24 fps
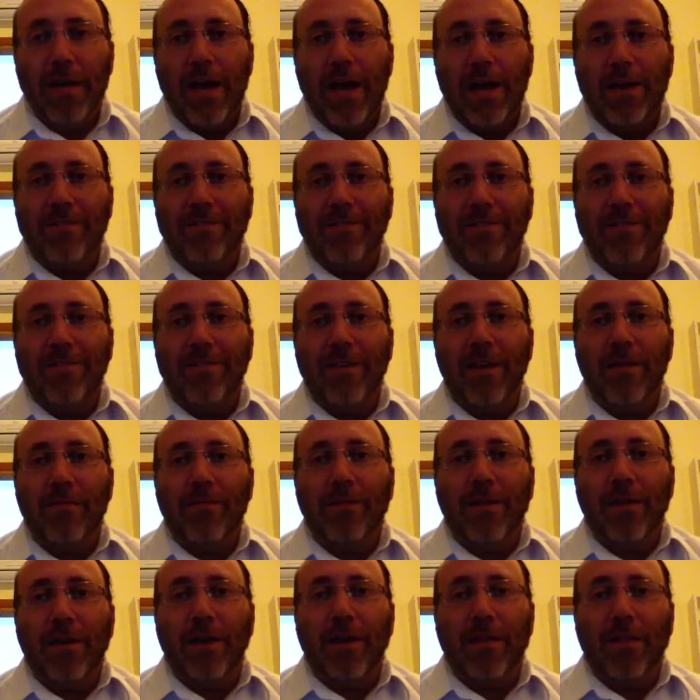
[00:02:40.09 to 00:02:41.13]
And it's the same
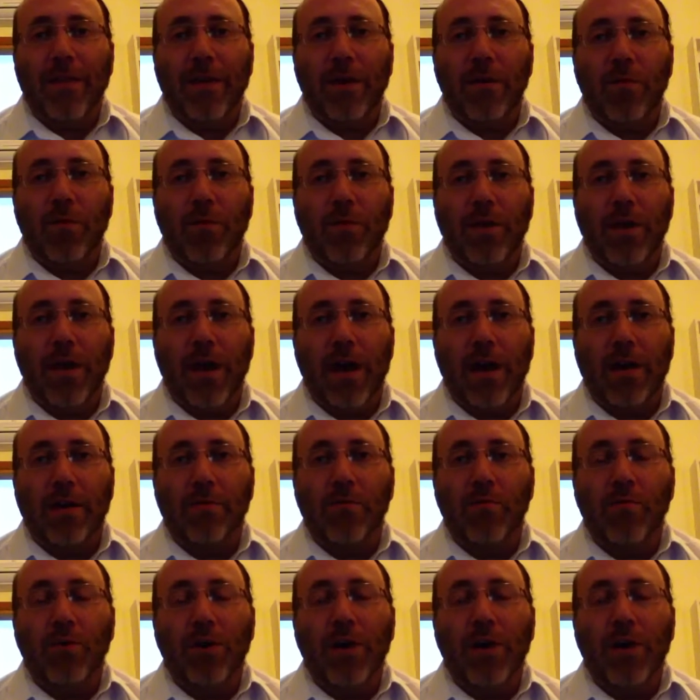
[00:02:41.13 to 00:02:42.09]
thing, I think, with God.